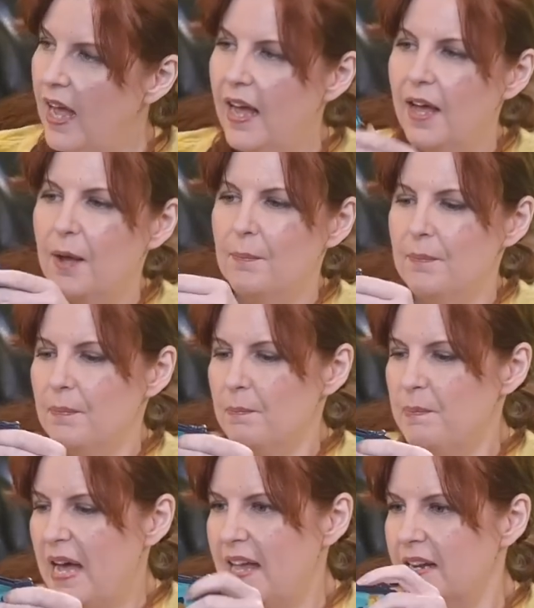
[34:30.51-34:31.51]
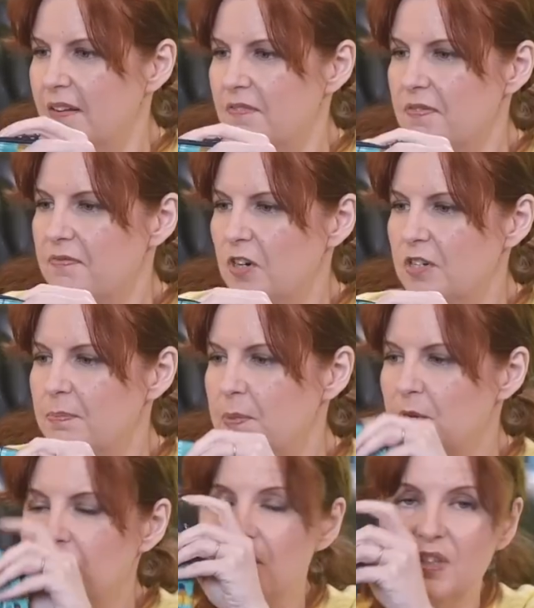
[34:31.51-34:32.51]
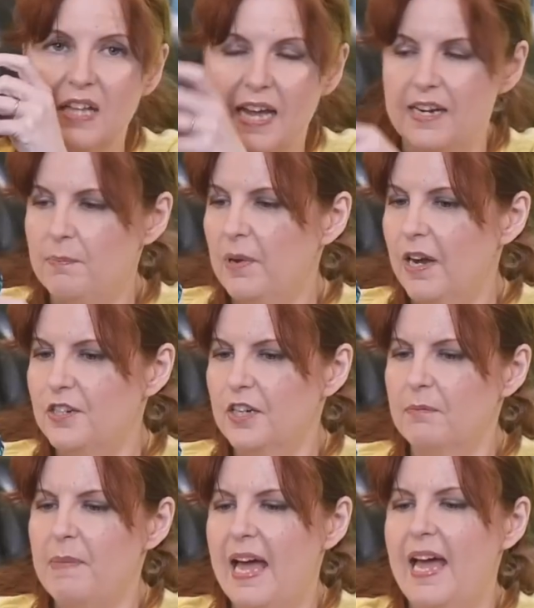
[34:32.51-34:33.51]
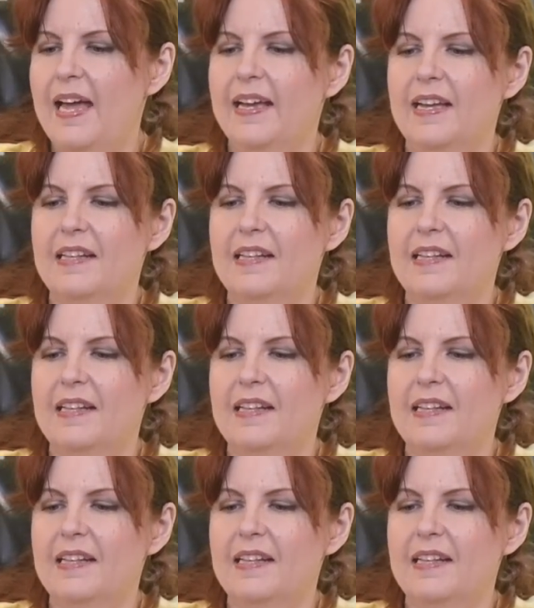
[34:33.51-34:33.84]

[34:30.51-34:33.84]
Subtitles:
But first, beautiful lined project bag.